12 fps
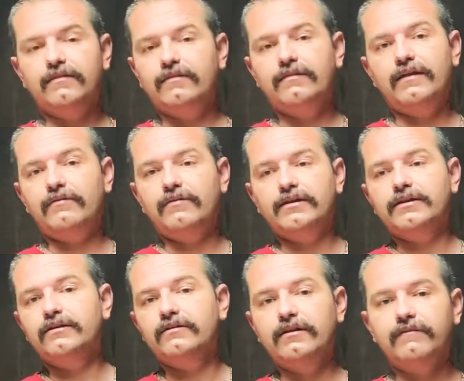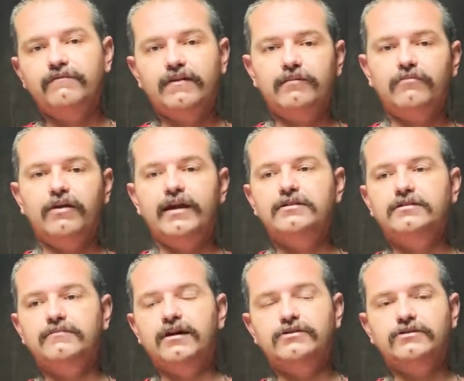They really do. They feed them way too
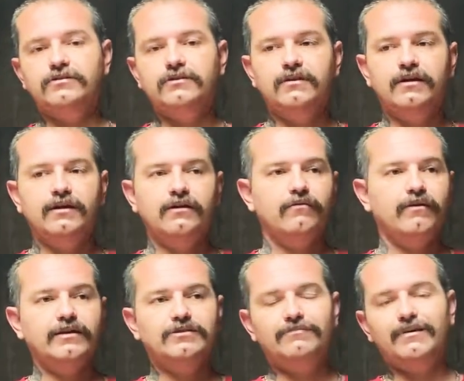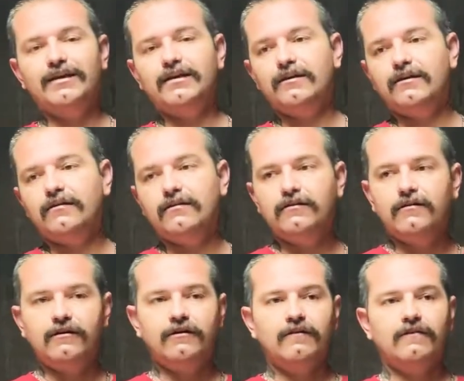much, way too big.
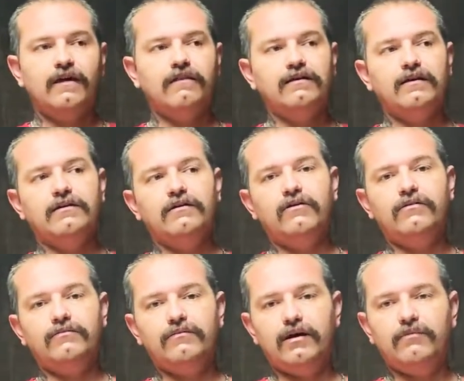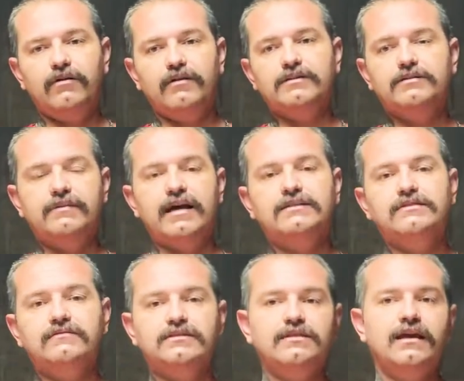They think, oh, I want this massive
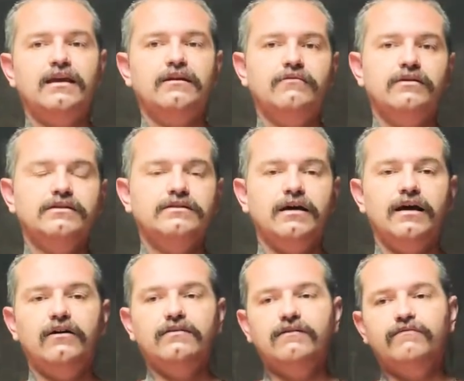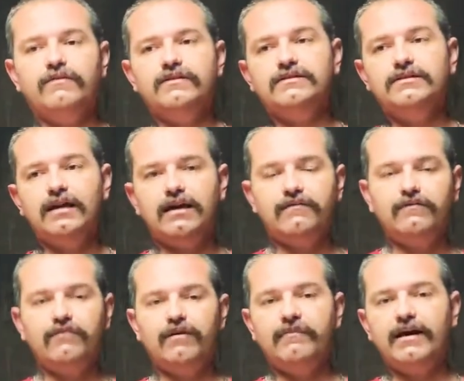snake, when it's not healthy for the snake. You
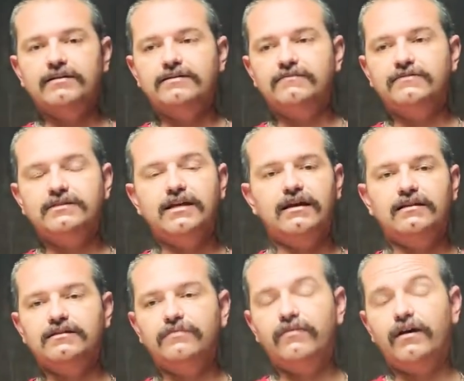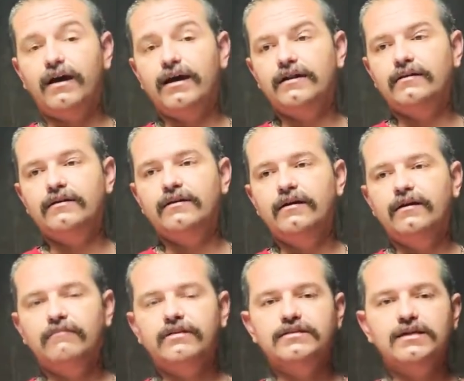want a massive snake, that's fine.
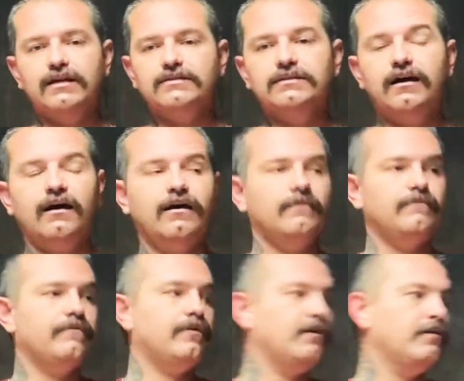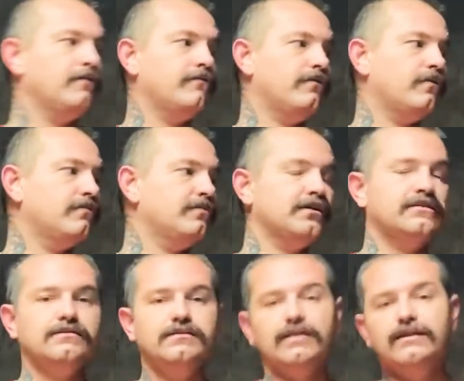But it takes time for them
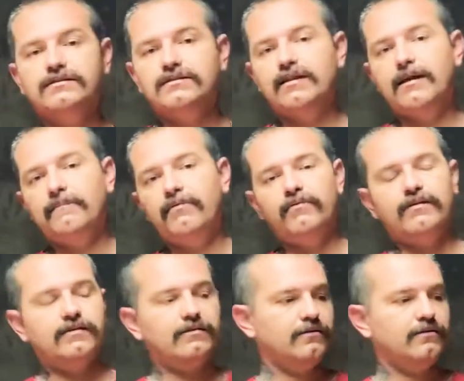to get to that point.